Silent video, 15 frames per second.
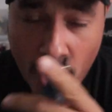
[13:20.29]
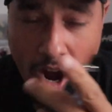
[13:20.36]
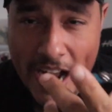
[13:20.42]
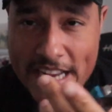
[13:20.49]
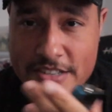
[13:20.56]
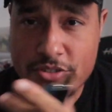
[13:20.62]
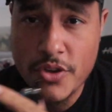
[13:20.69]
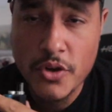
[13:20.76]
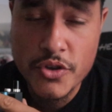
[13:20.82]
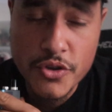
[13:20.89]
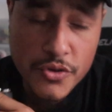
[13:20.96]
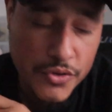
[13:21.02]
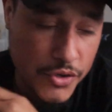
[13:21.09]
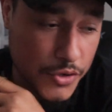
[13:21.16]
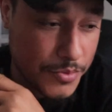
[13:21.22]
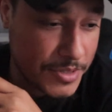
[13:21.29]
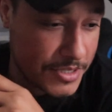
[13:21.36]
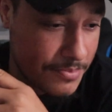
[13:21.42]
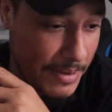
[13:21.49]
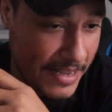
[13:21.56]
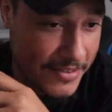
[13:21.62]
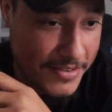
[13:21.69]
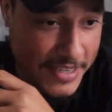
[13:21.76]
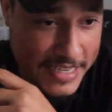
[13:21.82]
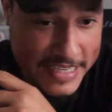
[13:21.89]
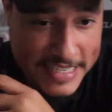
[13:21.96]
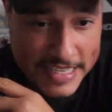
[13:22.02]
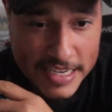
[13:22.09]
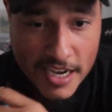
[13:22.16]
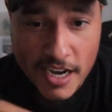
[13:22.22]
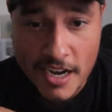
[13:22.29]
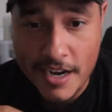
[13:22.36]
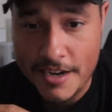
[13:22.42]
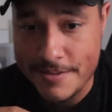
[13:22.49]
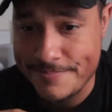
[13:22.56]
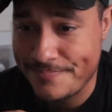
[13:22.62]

Alright, so YouTube is basically I